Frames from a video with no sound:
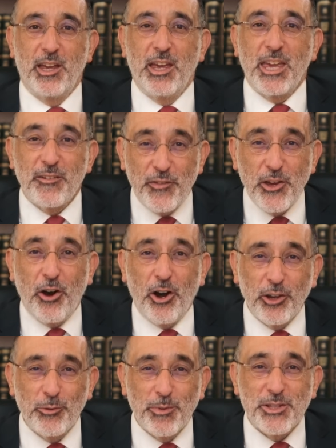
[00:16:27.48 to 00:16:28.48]
If the
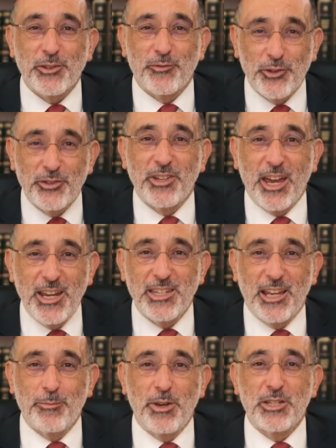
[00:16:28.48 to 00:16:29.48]
arguments of today's
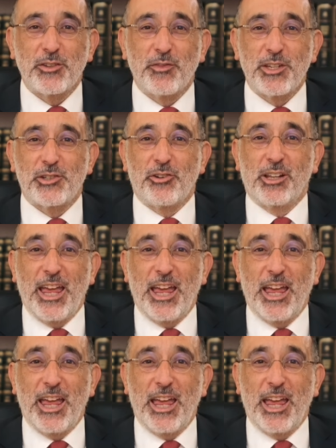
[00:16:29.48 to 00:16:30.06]
enemies of Israel